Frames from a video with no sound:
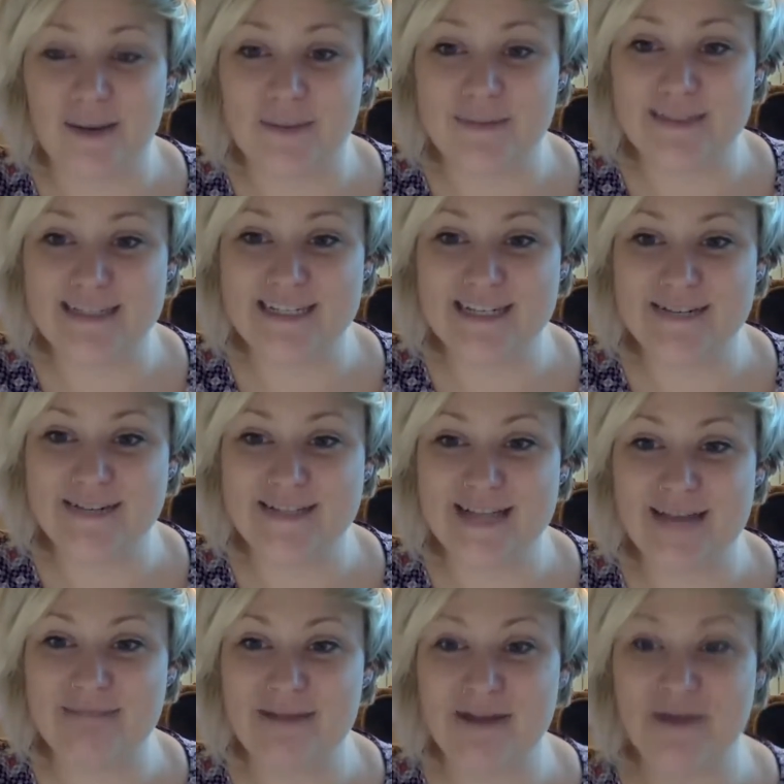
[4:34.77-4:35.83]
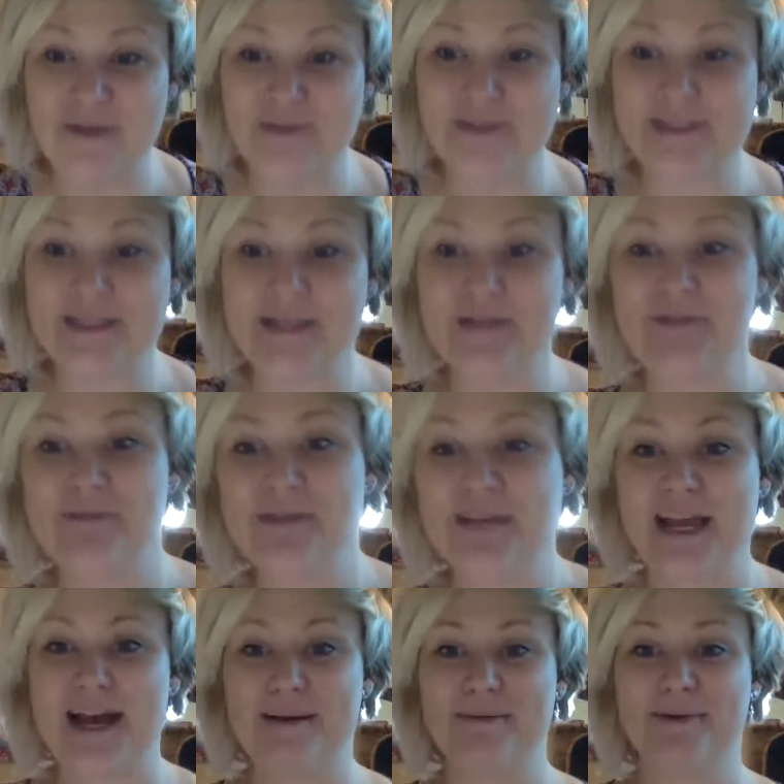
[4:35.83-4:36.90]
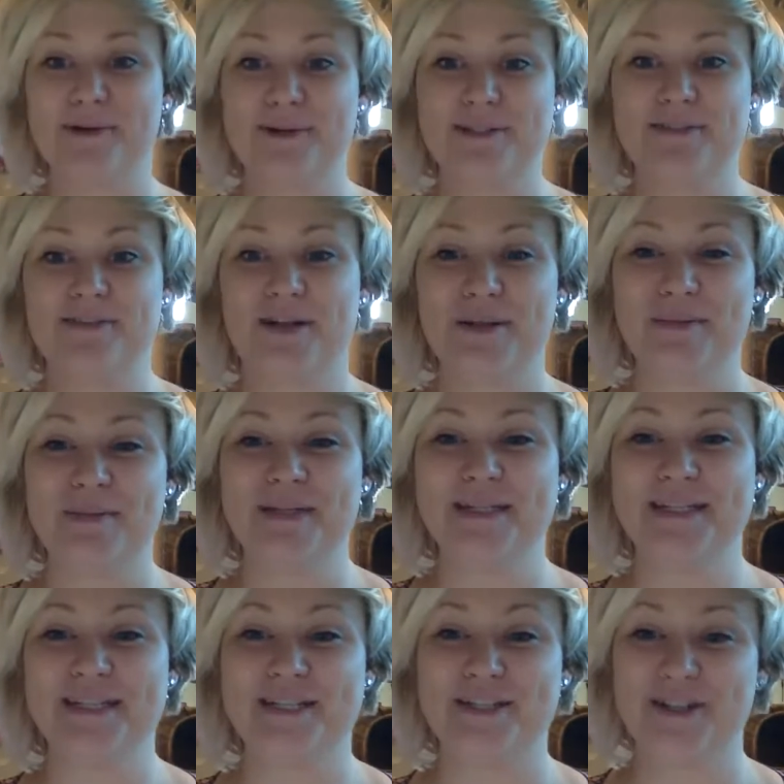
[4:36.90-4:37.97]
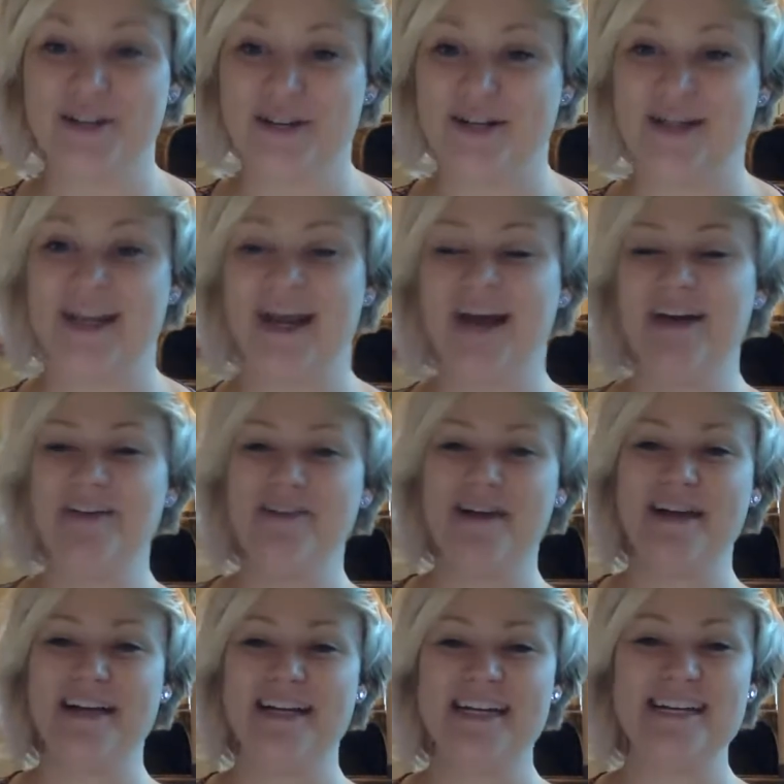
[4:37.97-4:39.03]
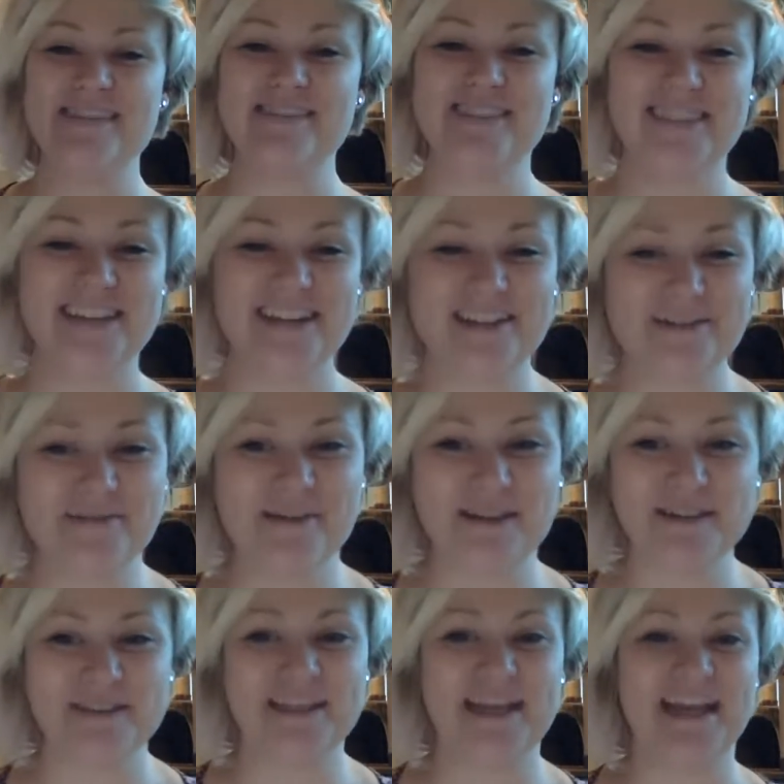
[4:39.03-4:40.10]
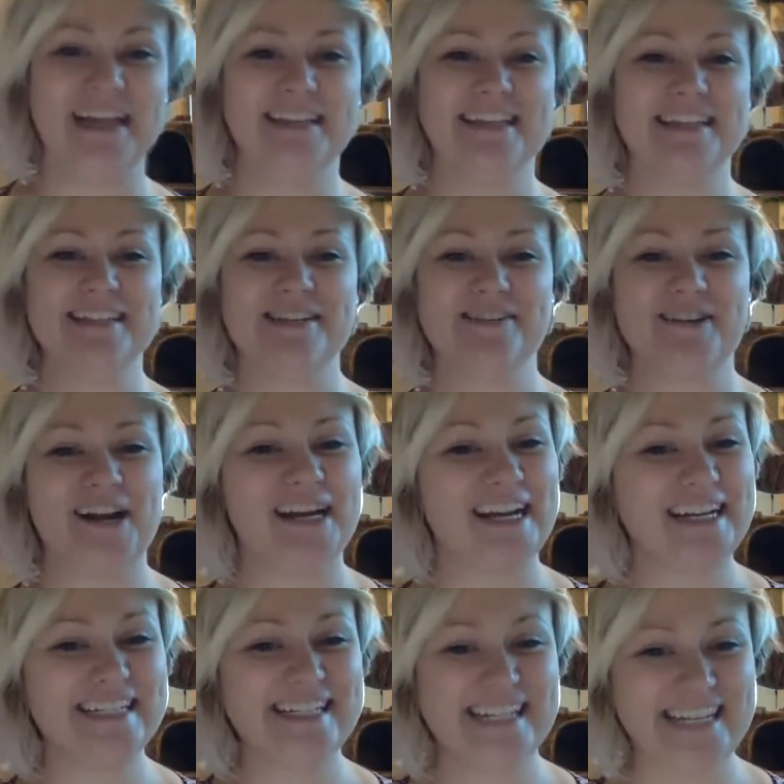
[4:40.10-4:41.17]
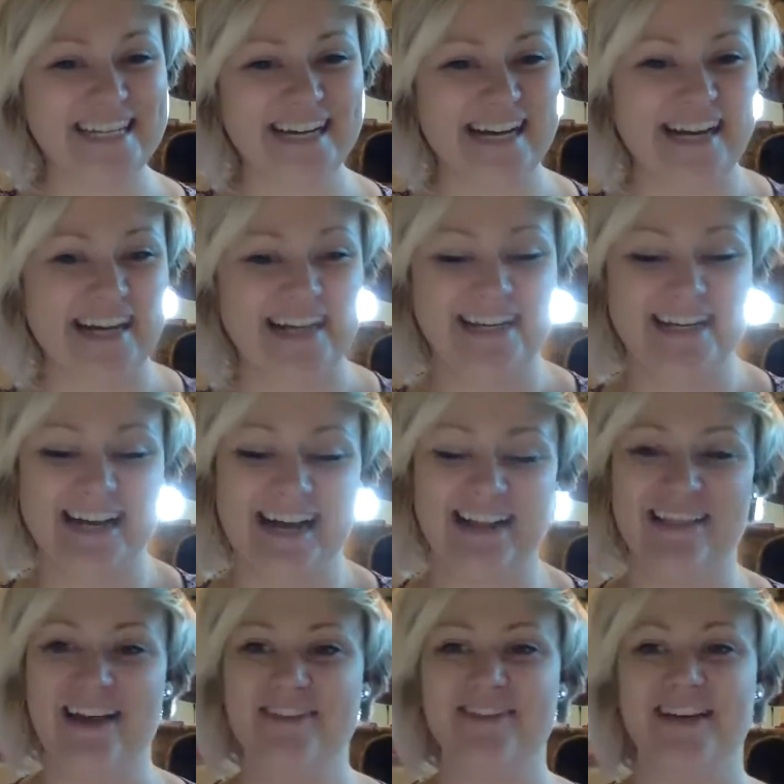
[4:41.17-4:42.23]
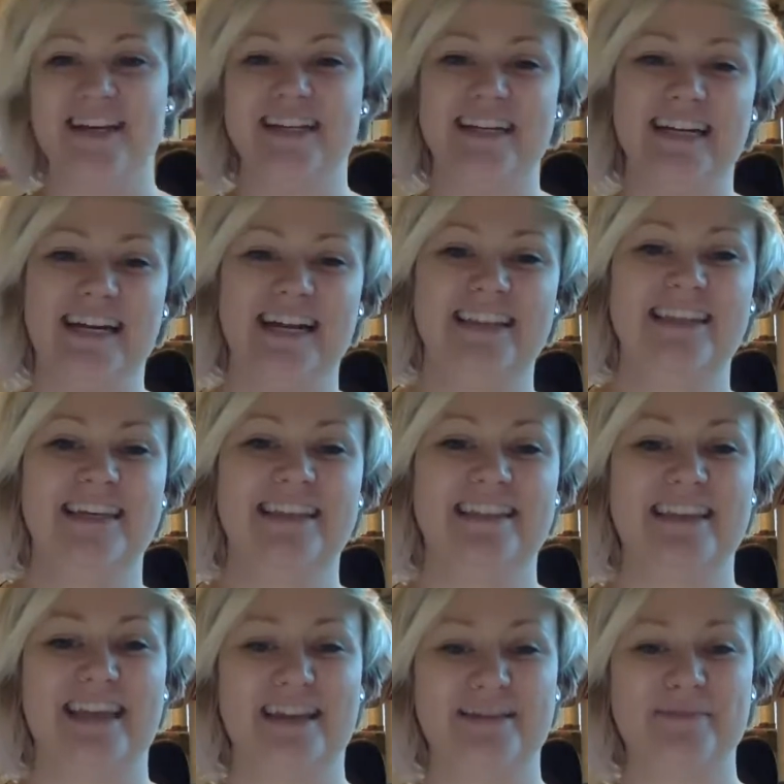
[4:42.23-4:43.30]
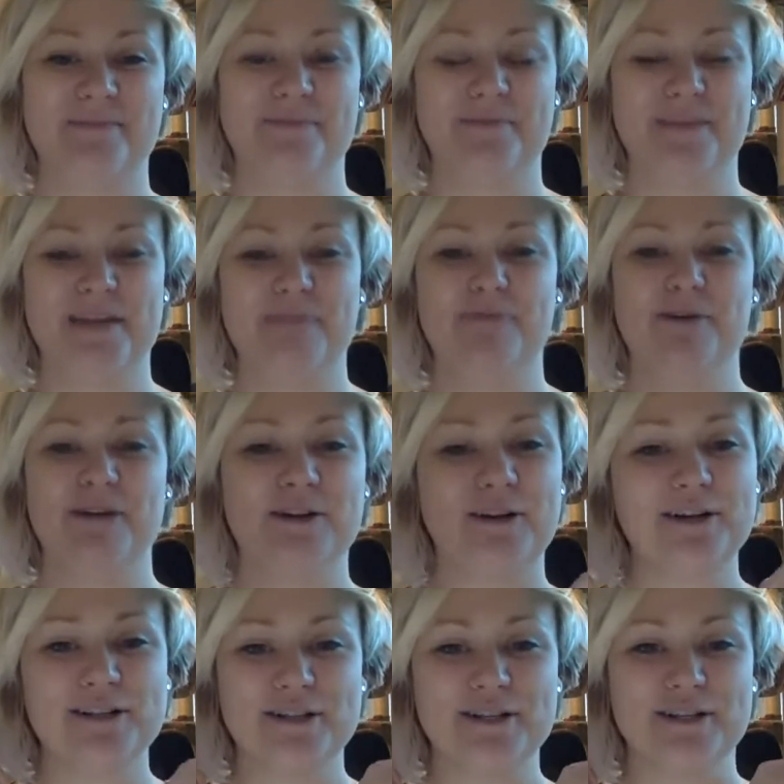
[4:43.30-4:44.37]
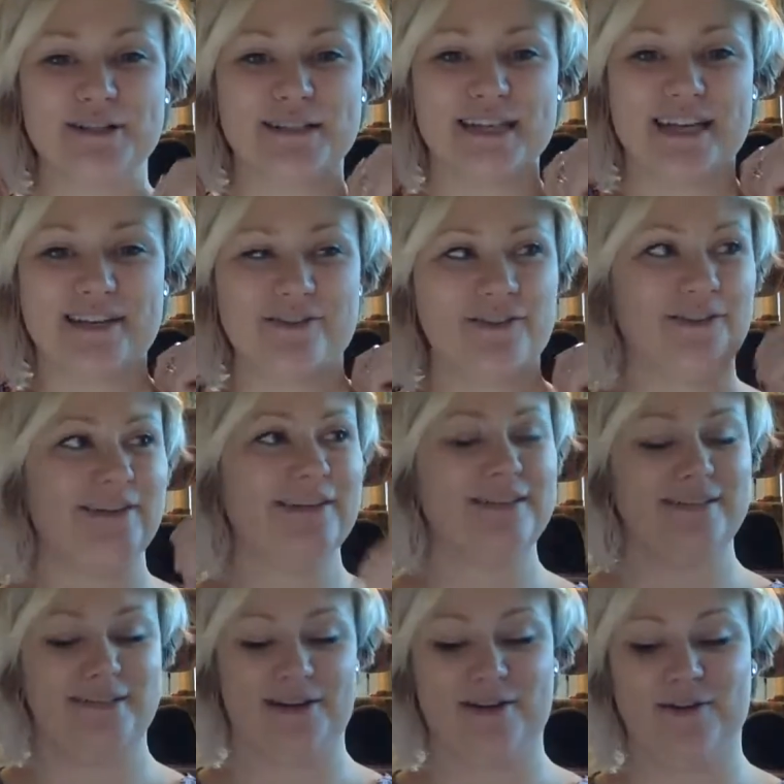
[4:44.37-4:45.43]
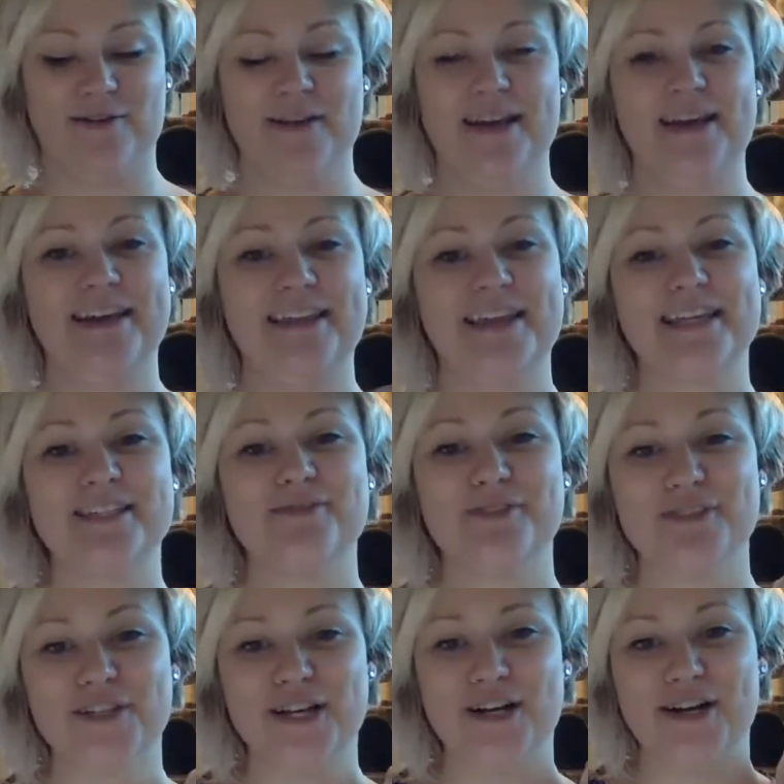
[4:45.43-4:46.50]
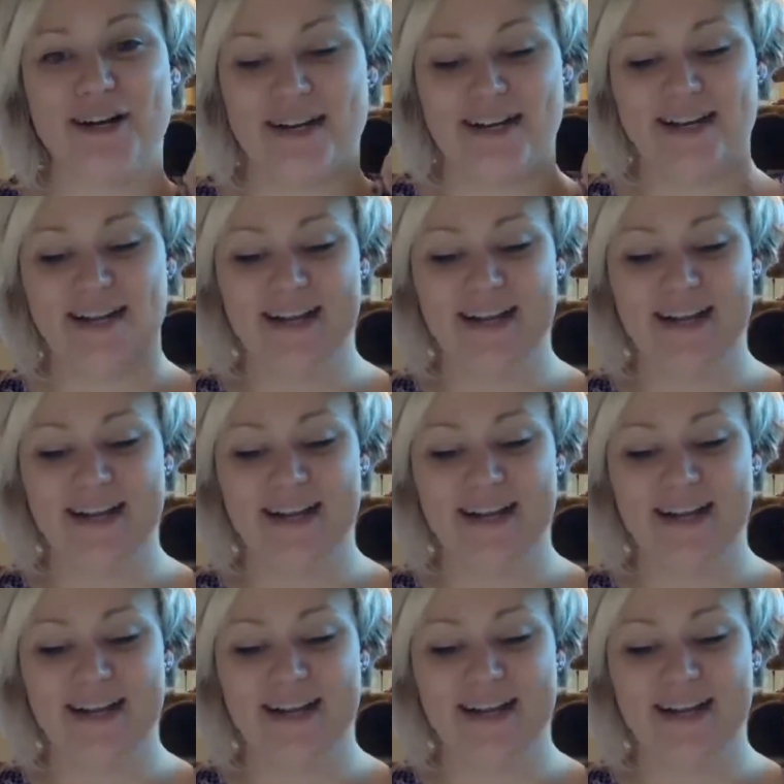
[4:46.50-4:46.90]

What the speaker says: Steve said my Holston Human Capital Development shirt. Oh, I didn't even think about that. That's a great idea. I love it. And I think they make pretty great shirts, actually. So thanks for sharing.